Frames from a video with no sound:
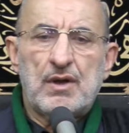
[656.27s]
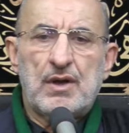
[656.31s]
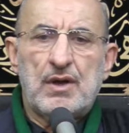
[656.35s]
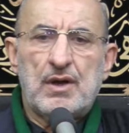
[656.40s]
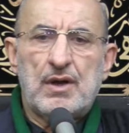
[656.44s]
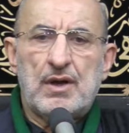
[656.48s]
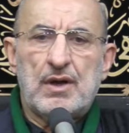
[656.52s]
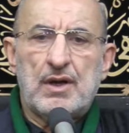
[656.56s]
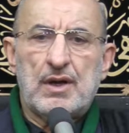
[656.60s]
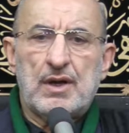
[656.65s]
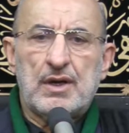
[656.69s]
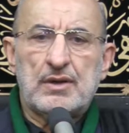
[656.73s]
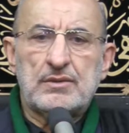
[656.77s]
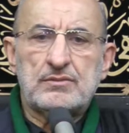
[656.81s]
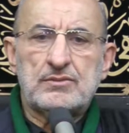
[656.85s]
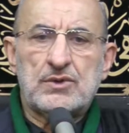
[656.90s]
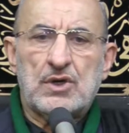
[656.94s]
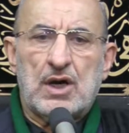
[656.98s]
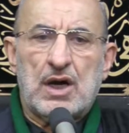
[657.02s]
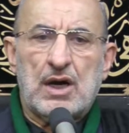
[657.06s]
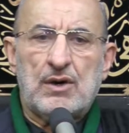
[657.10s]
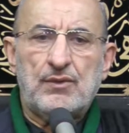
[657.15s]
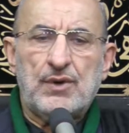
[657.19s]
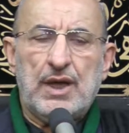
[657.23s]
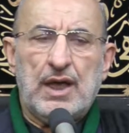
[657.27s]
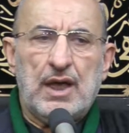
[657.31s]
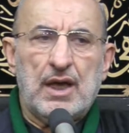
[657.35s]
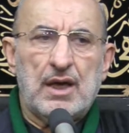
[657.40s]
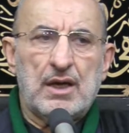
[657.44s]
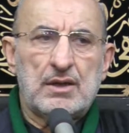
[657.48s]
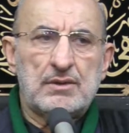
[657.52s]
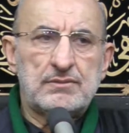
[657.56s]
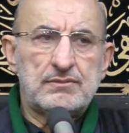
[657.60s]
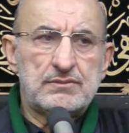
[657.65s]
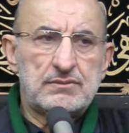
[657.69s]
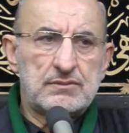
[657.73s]

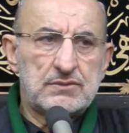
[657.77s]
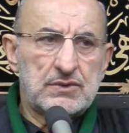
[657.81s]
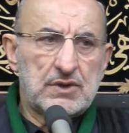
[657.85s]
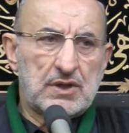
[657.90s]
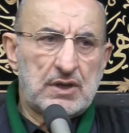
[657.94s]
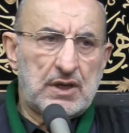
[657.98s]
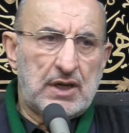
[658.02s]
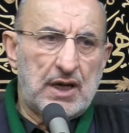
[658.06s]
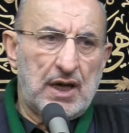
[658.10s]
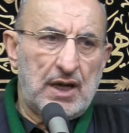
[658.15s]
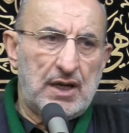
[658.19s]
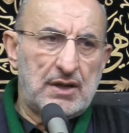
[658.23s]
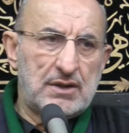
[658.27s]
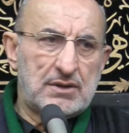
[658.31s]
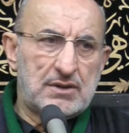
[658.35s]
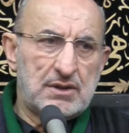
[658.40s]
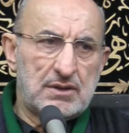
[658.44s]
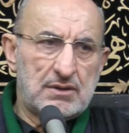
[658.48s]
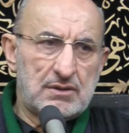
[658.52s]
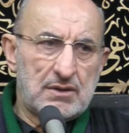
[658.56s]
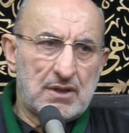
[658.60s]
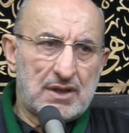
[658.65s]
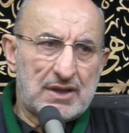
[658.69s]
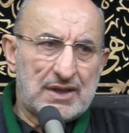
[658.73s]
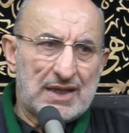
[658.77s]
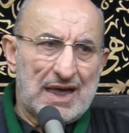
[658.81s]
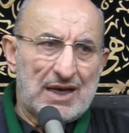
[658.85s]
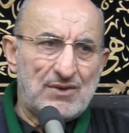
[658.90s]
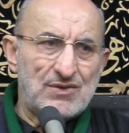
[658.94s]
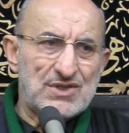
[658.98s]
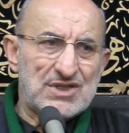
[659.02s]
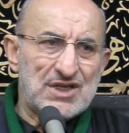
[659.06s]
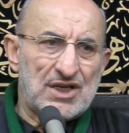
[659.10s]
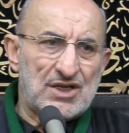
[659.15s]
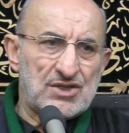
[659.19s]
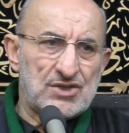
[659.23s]
Muawiyah killed
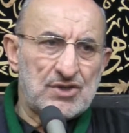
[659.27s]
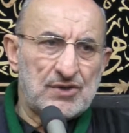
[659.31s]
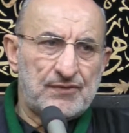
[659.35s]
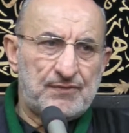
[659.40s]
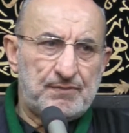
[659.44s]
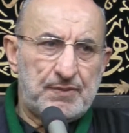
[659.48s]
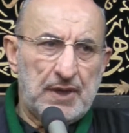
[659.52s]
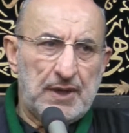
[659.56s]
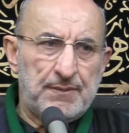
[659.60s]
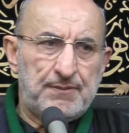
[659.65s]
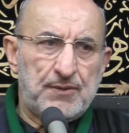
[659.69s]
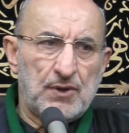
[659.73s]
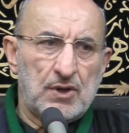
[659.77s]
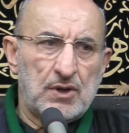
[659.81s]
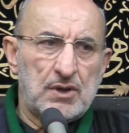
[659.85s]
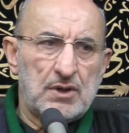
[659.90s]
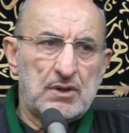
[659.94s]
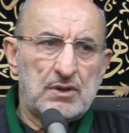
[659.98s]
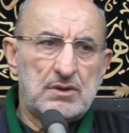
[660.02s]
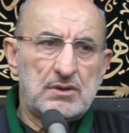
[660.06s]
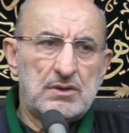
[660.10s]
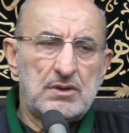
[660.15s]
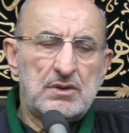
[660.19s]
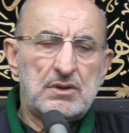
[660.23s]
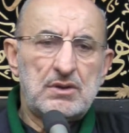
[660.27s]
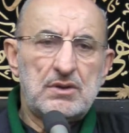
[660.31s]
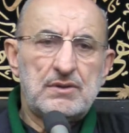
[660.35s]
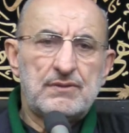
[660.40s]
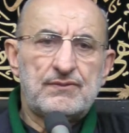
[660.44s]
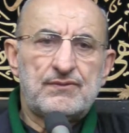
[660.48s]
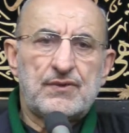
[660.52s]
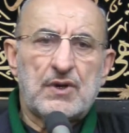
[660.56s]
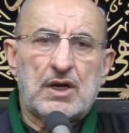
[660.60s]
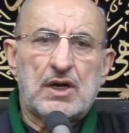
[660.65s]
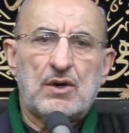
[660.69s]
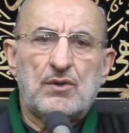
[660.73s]
thousands of people,
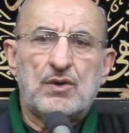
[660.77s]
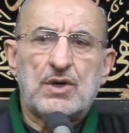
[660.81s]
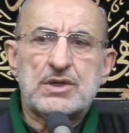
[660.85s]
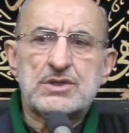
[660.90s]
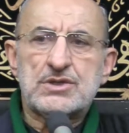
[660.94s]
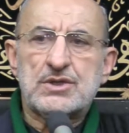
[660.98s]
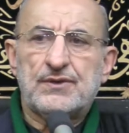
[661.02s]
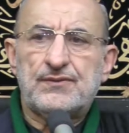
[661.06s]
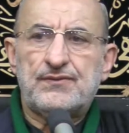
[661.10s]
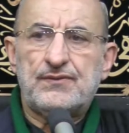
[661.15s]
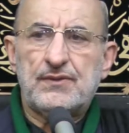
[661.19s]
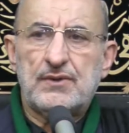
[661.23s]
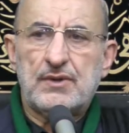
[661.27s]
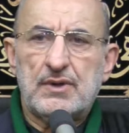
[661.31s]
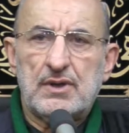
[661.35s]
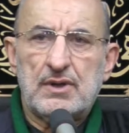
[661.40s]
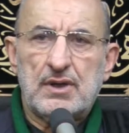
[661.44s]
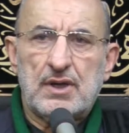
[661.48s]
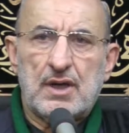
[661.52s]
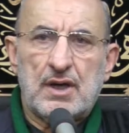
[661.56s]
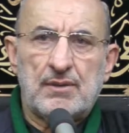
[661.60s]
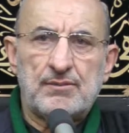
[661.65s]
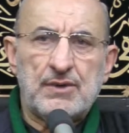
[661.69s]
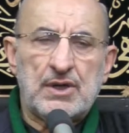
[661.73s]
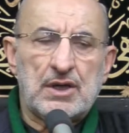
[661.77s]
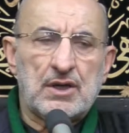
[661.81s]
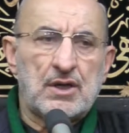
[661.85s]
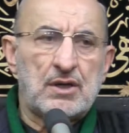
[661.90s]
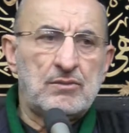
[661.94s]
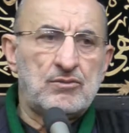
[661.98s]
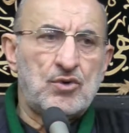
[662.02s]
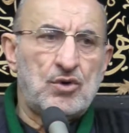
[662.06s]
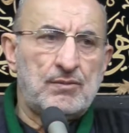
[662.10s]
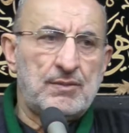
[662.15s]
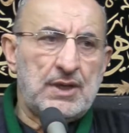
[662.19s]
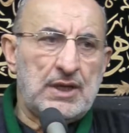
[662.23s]
followers of Amir
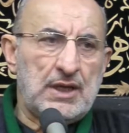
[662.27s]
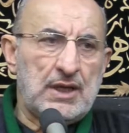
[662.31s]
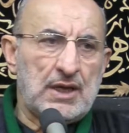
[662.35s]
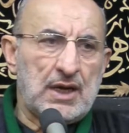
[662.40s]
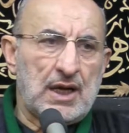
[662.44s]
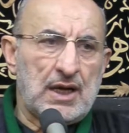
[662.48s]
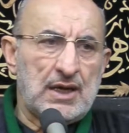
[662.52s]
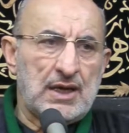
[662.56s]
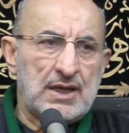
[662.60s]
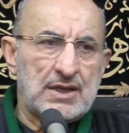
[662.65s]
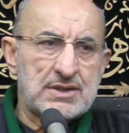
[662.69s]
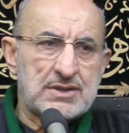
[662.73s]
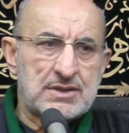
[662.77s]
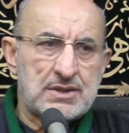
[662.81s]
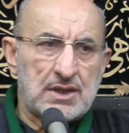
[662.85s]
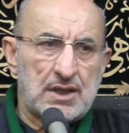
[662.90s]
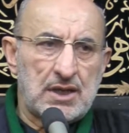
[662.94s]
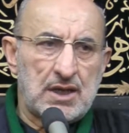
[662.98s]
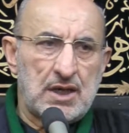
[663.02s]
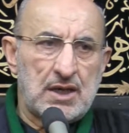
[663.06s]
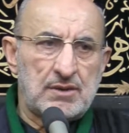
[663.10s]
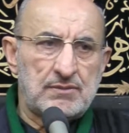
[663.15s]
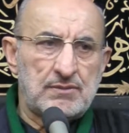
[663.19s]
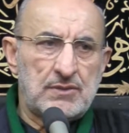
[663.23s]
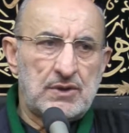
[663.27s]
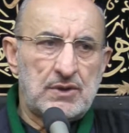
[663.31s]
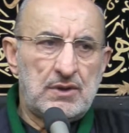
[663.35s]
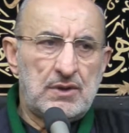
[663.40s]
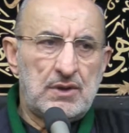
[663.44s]
al-Mu'mineen alayhi salam,